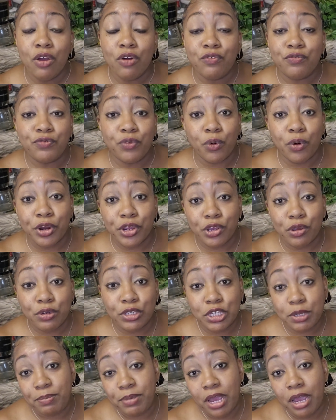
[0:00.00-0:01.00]
for you
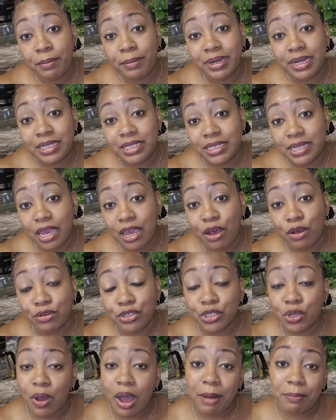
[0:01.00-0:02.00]
to be able to sell.
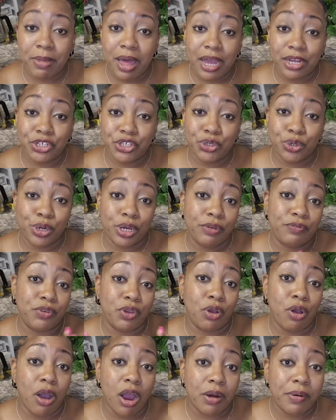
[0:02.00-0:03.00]
So I'm not sure if
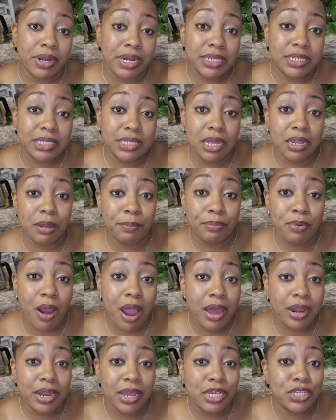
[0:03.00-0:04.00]
you're already selling
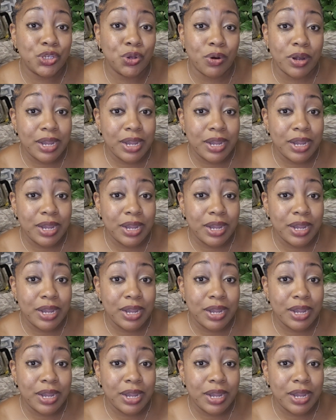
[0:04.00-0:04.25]
products or